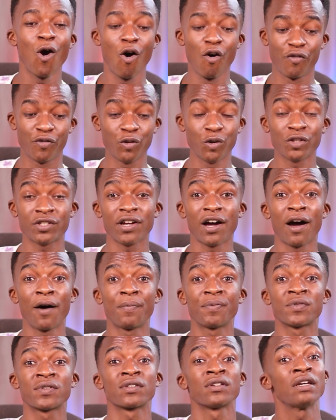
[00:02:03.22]
of those
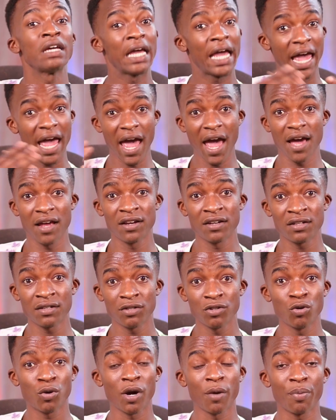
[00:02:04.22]
apps and
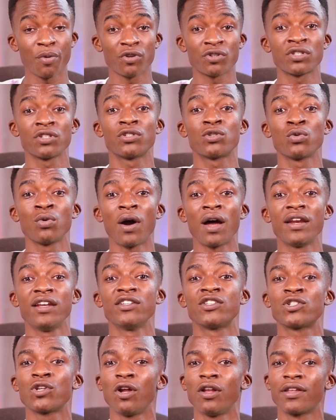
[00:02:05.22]
you can proceed to
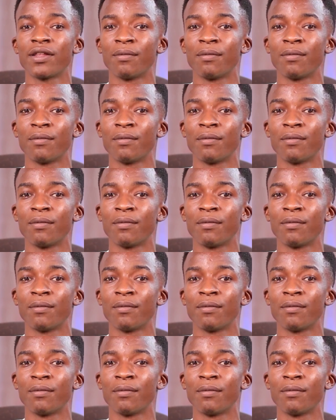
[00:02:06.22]
uninstall